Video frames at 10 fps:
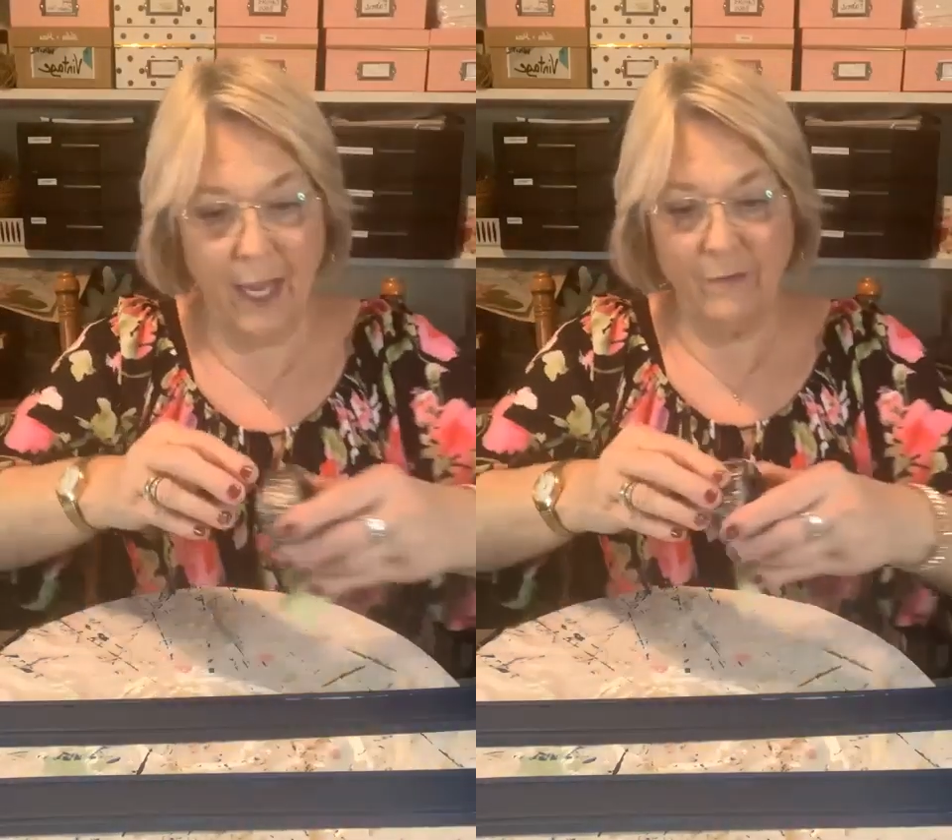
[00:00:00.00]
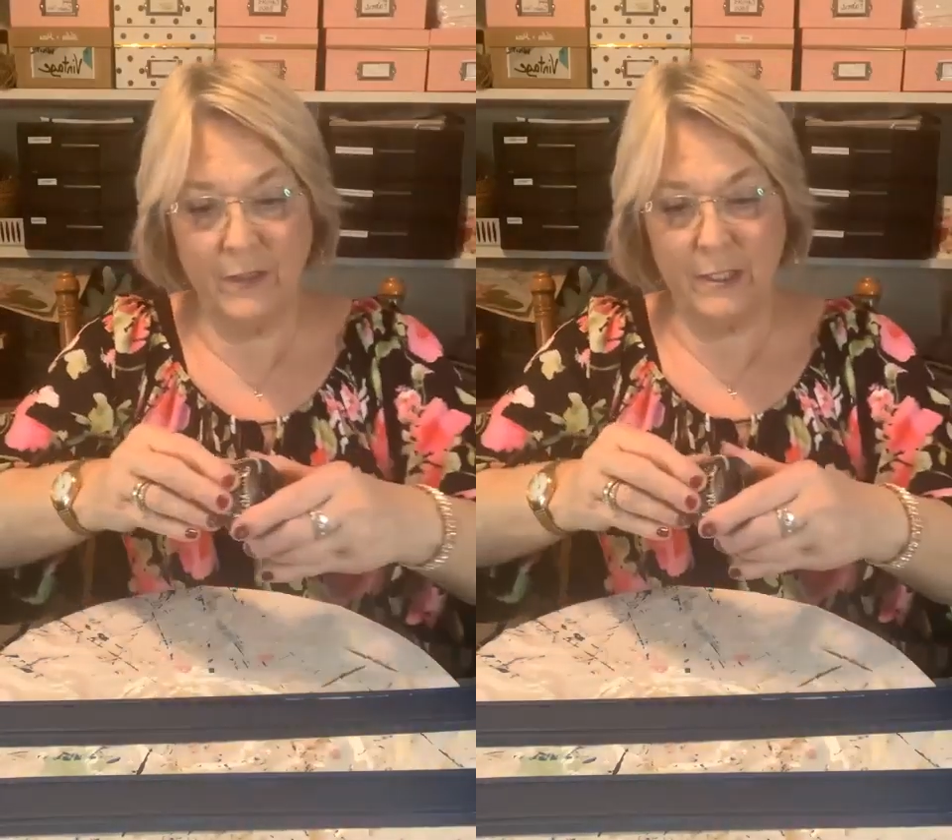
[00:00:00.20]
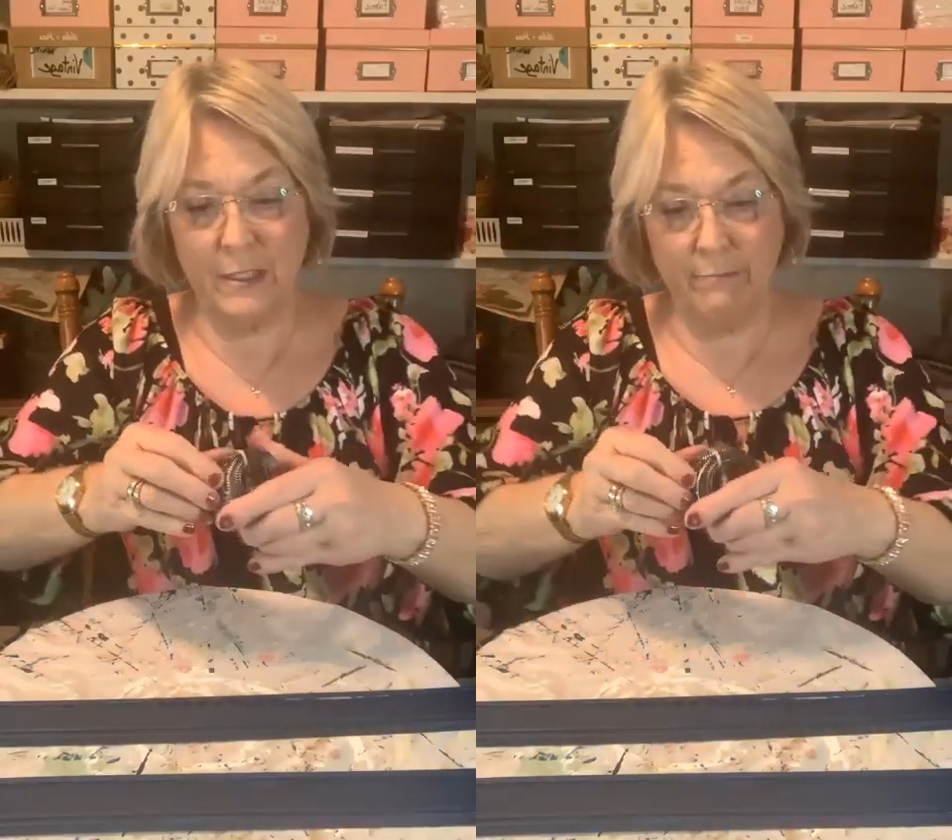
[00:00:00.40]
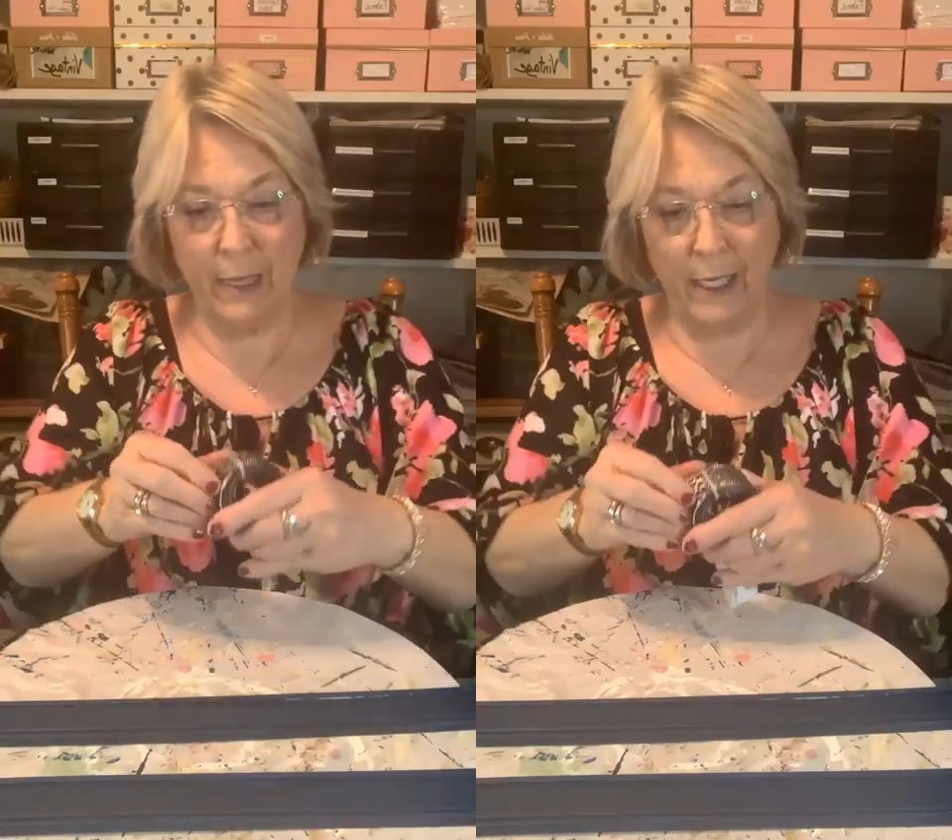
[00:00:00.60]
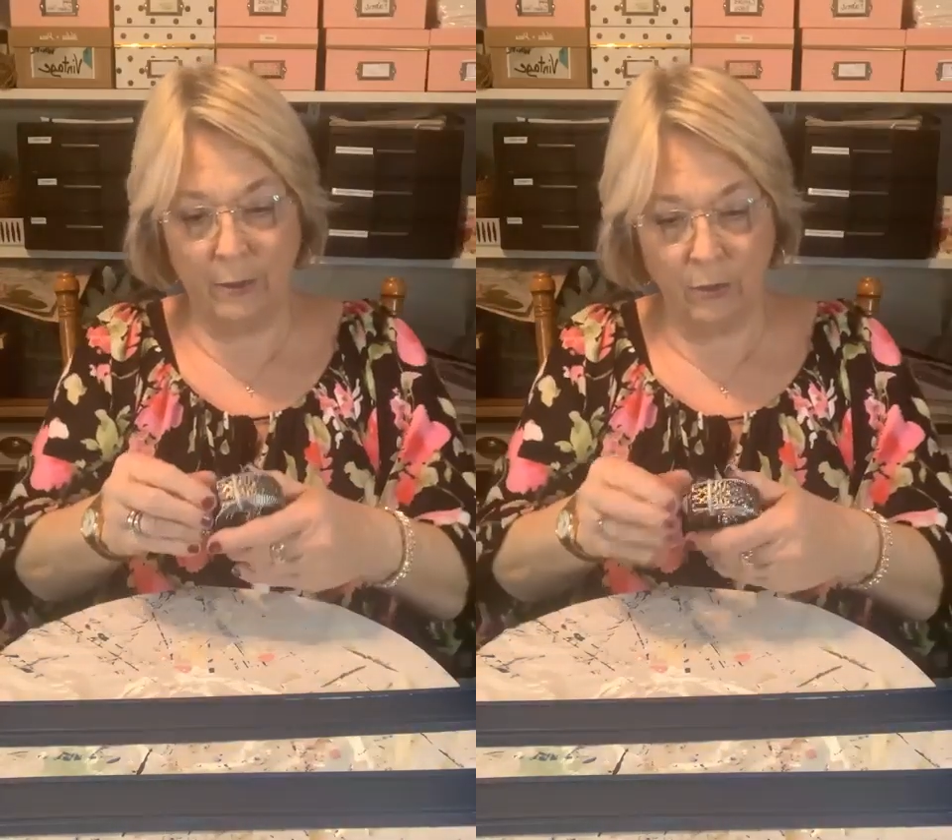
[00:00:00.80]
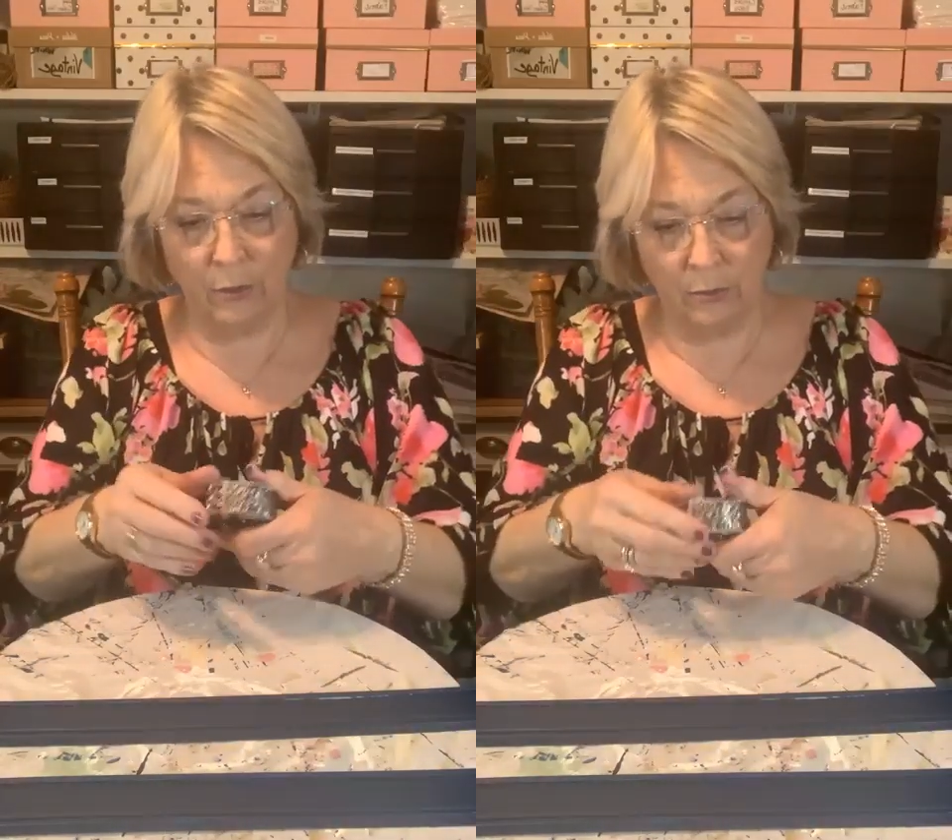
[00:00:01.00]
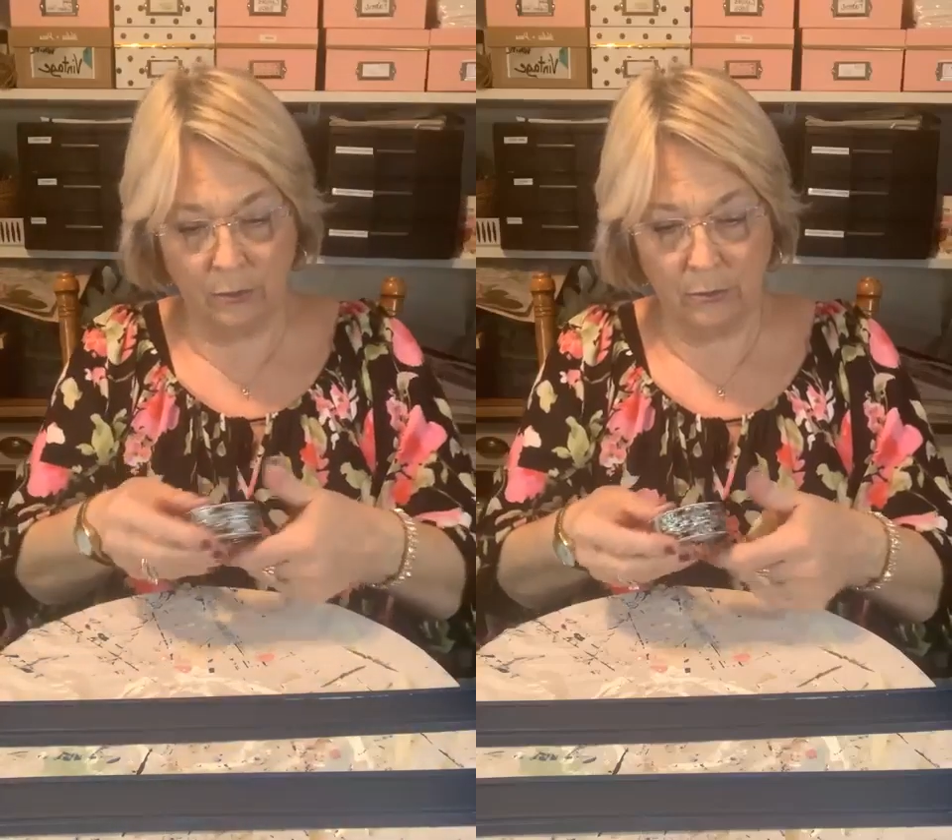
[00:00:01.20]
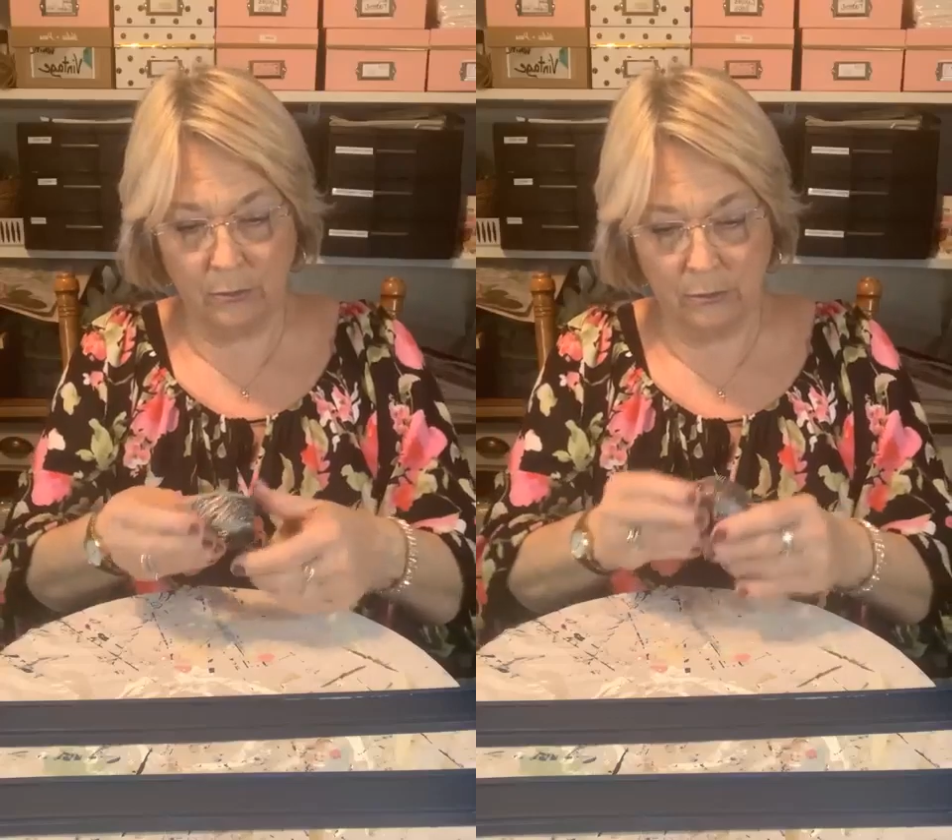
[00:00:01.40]
have this
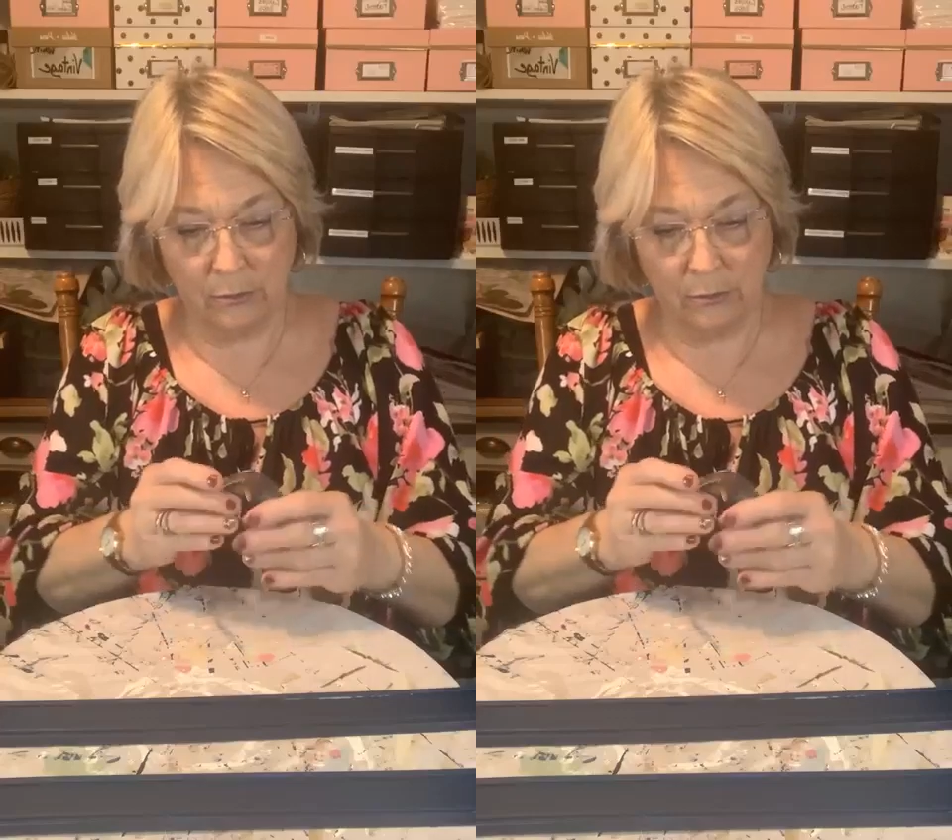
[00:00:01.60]
metal,